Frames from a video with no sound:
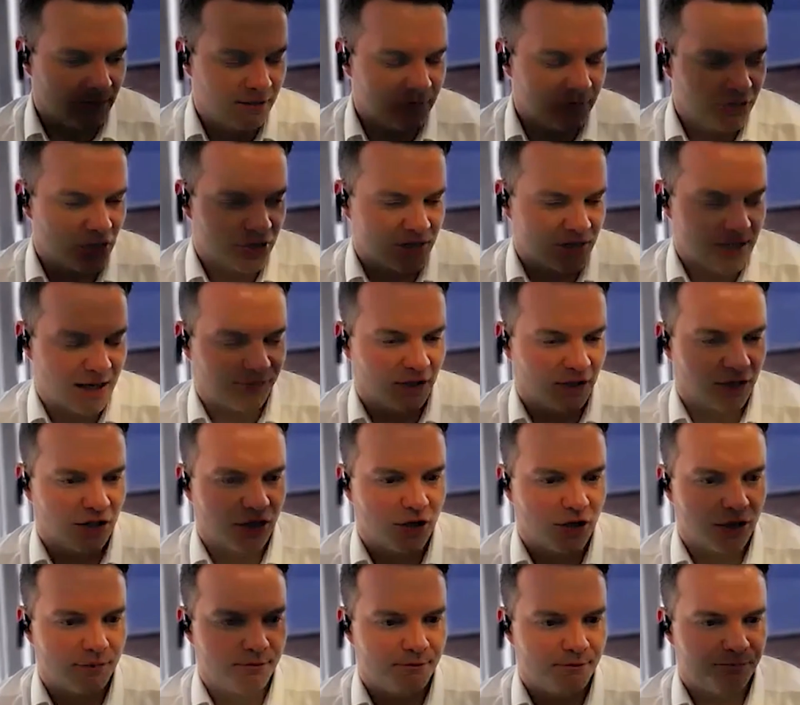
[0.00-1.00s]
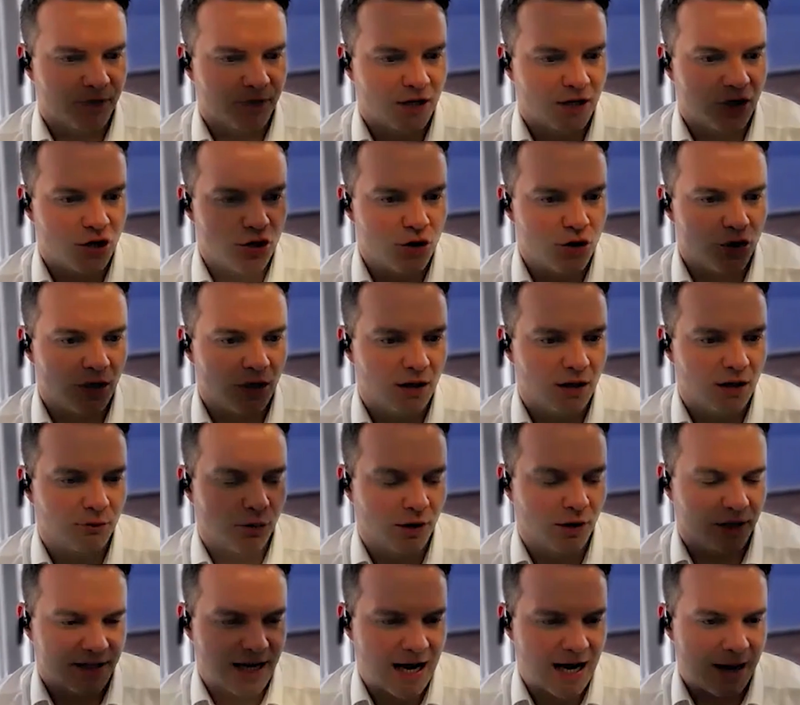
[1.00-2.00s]
just have to Google
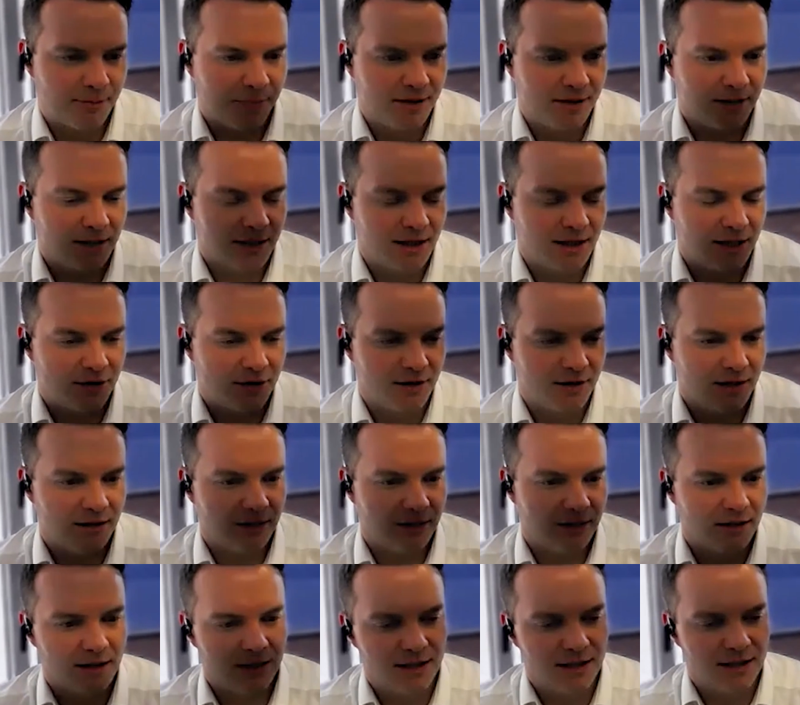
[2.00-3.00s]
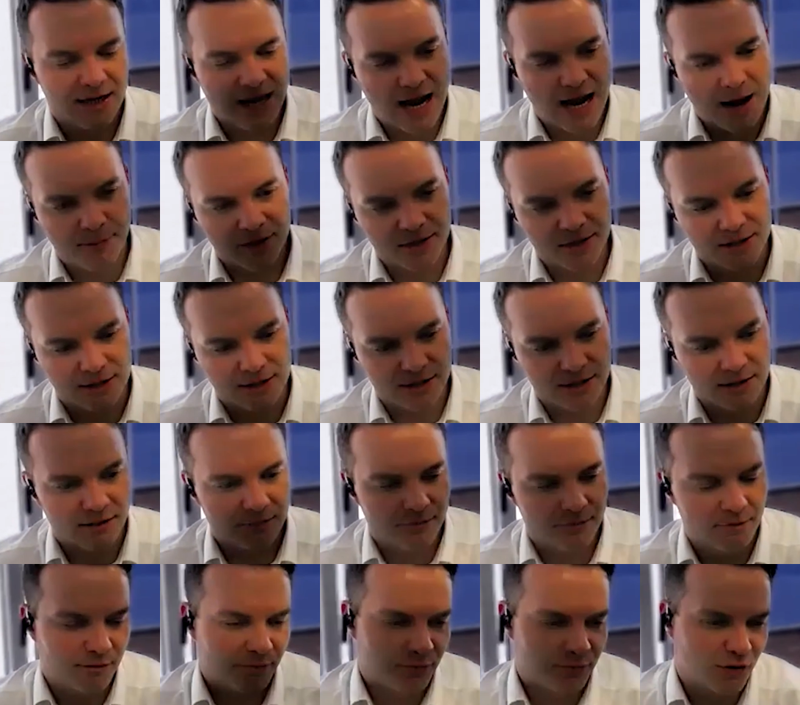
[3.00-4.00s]
what's happened here in the Kemerton
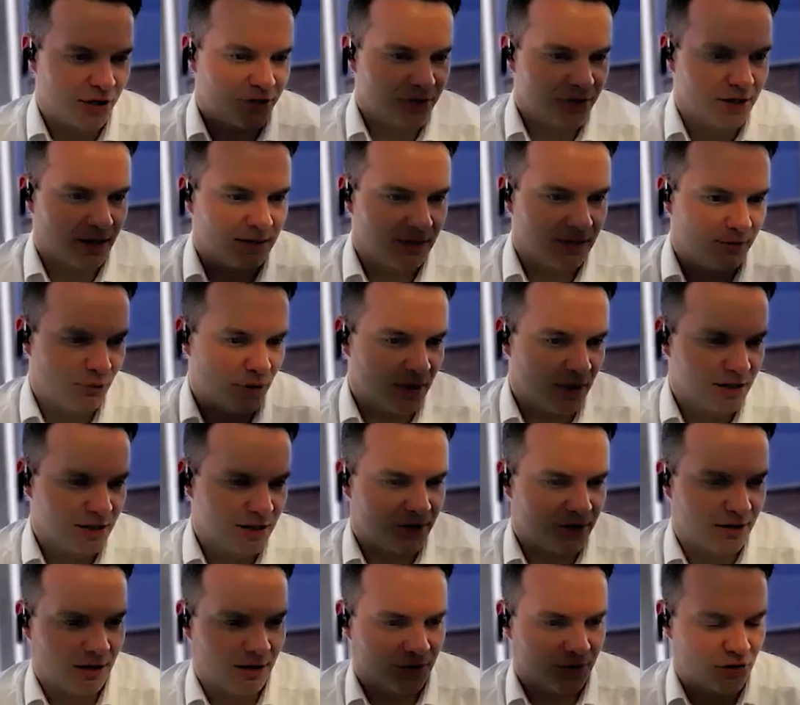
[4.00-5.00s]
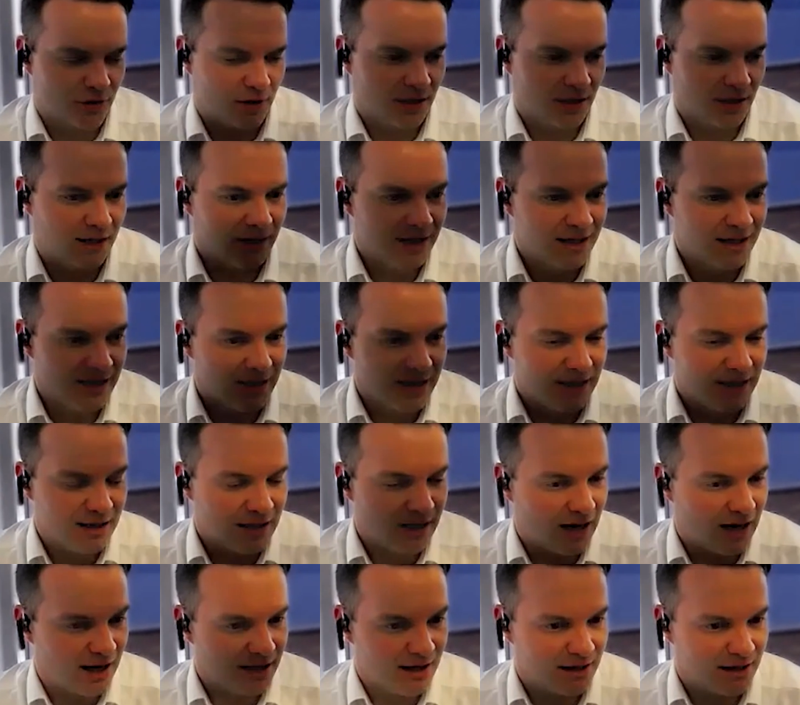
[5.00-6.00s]
project in Western Australia.
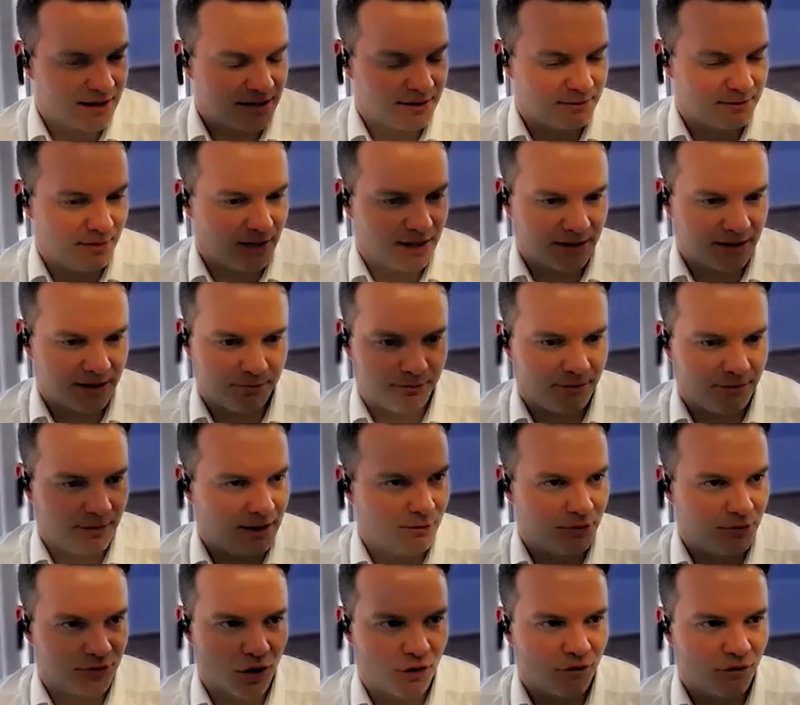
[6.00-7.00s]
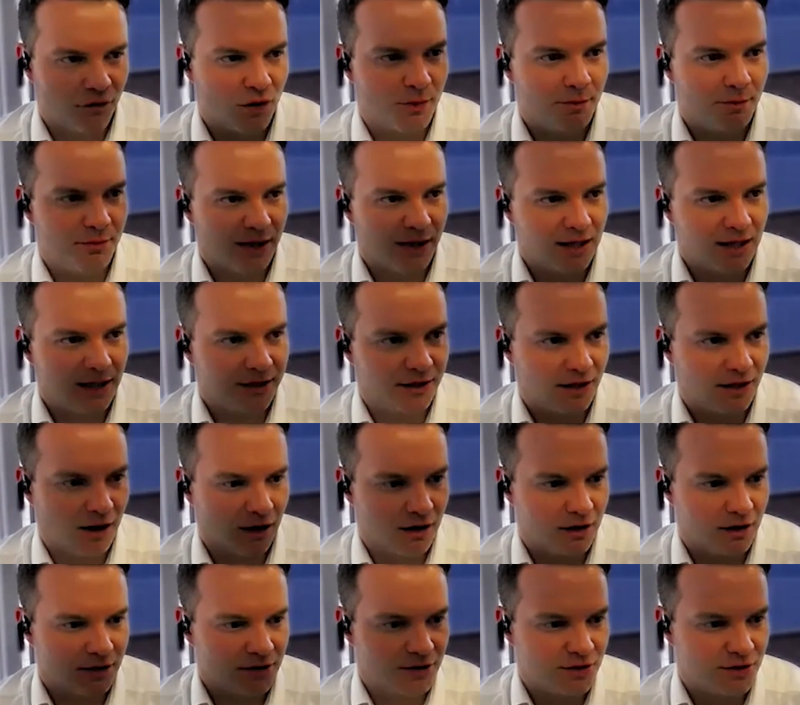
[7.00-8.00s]
Uh, it's it's it was over a billion
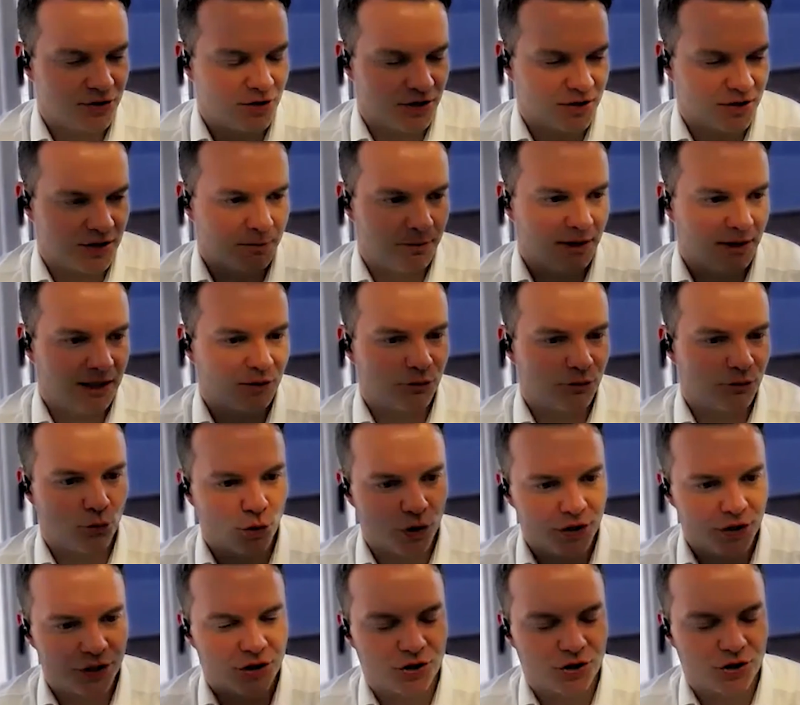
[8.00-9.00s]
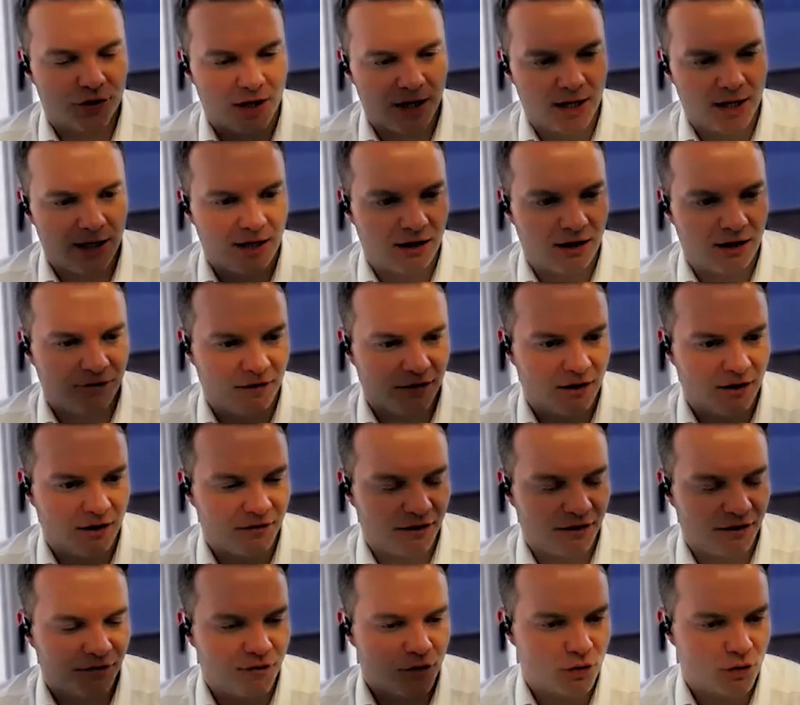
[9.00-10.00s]
dollars just to build one train of a, of a
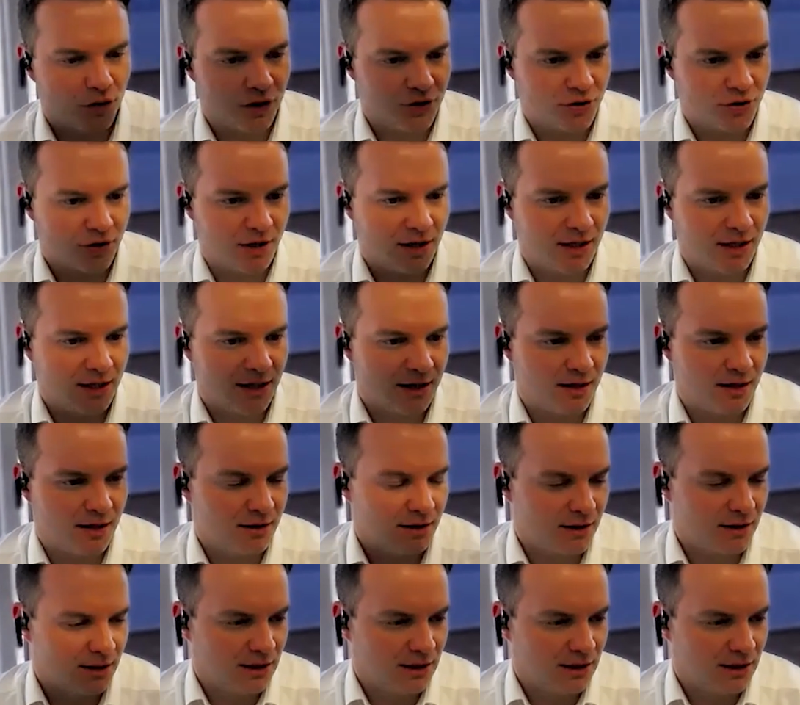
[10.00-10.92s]
four train